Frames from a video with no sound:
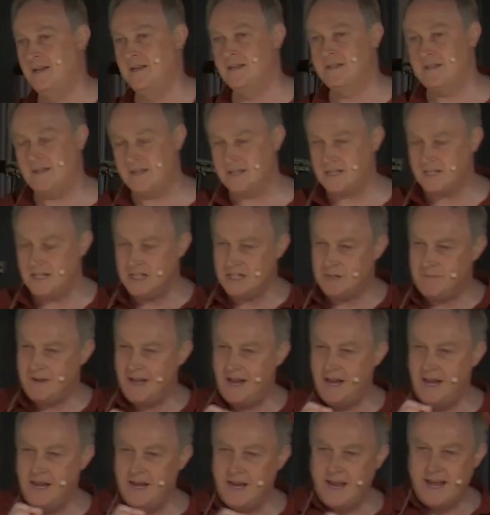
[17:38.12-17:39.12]
So there seems to be
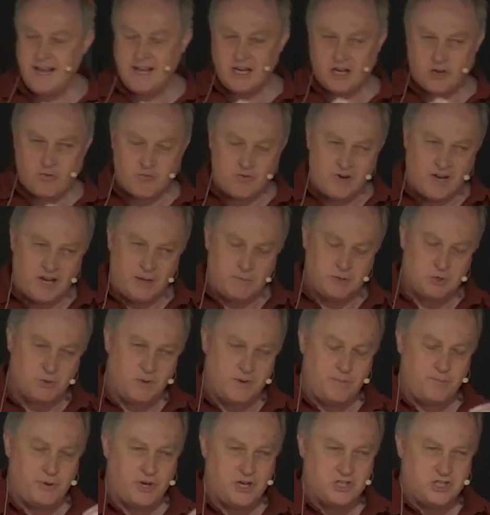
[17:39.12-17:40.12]
a link, really,
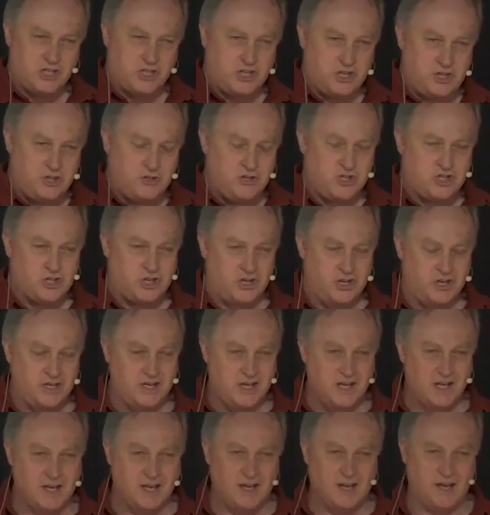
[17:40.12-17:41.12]
between persecution
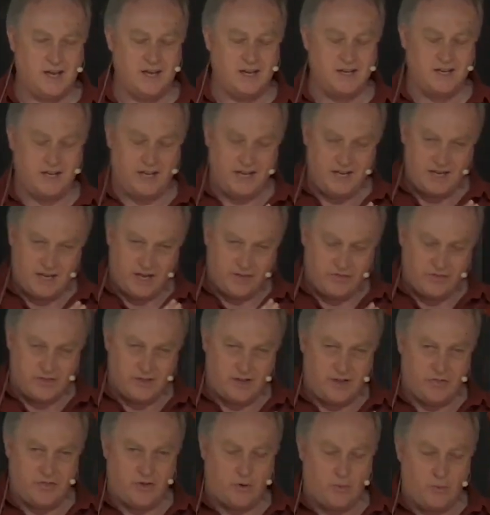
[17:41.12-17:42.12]
and it,
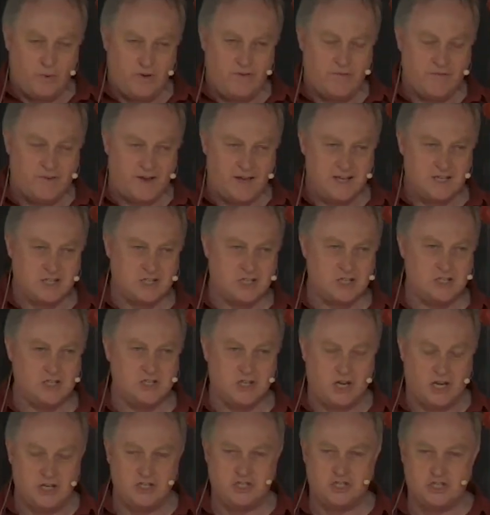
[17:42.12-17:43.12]
that we face
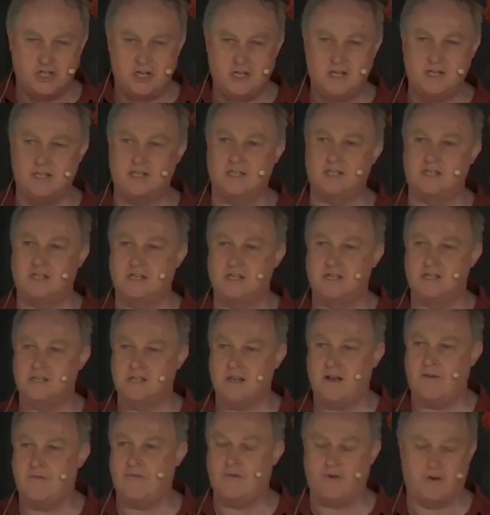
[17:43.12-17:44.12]
and, and Jesus'
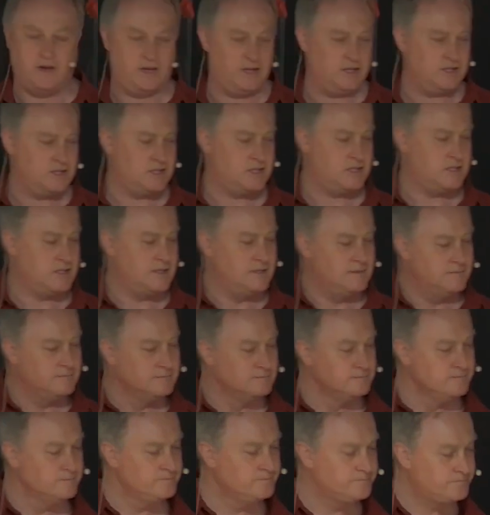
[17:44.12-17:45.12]
sufferings.
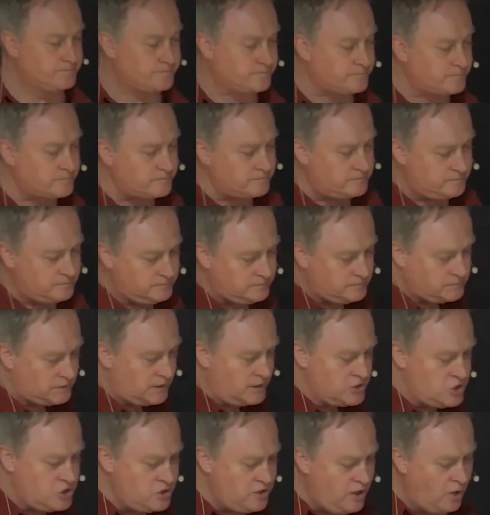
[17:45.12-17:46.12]

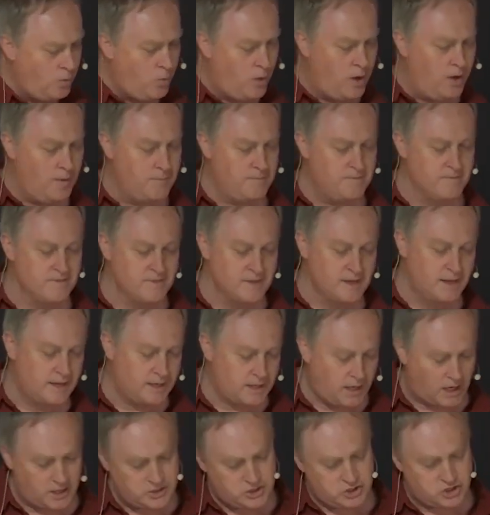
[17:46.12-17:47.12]
Do you know what?
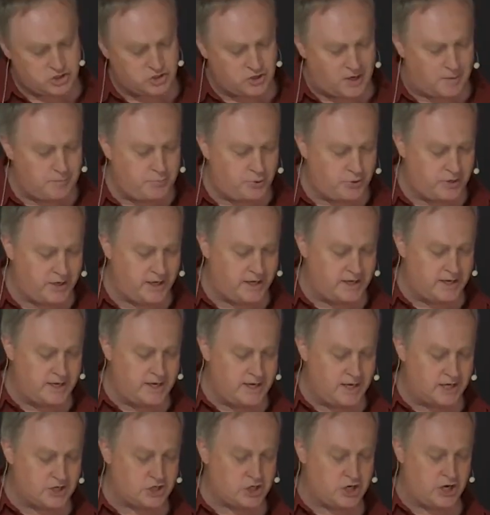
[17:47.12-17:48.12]
I'll just try and put it in a
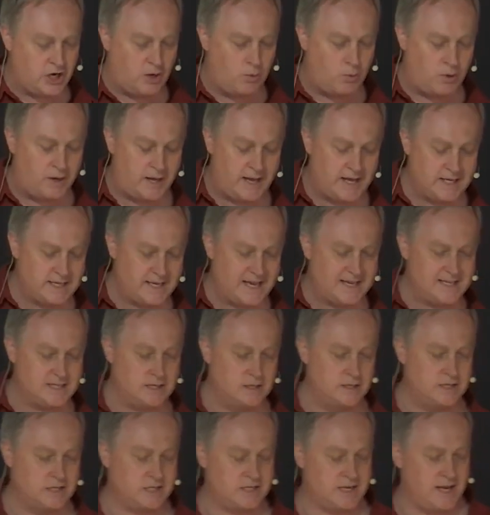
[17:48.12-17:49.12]
nutshell as
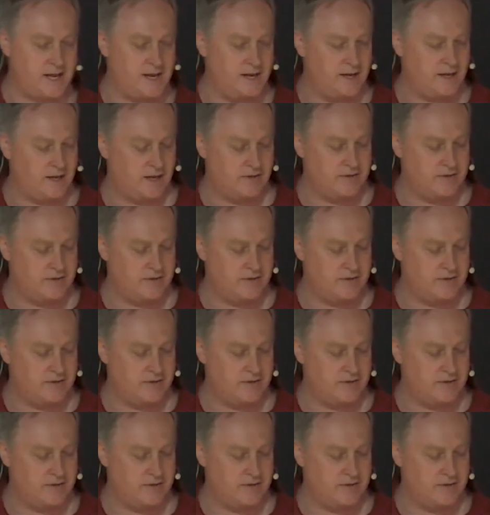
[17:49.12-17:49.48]
I understand it.